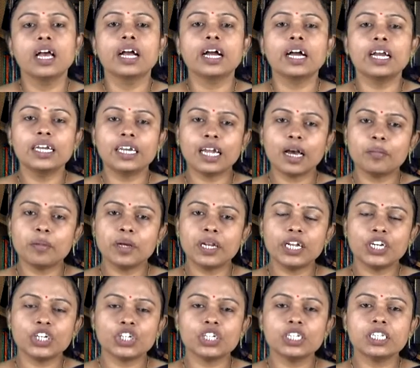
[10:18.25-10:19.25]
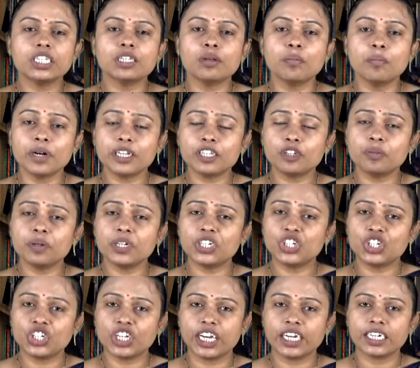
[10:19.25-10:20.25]
Contaminations must be
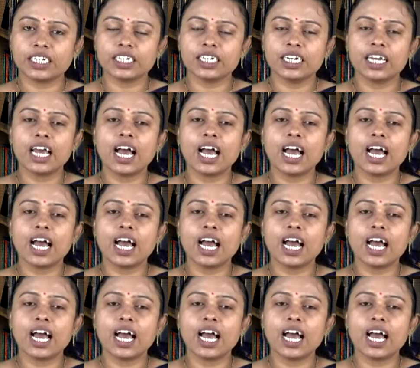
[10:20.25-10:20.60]
checked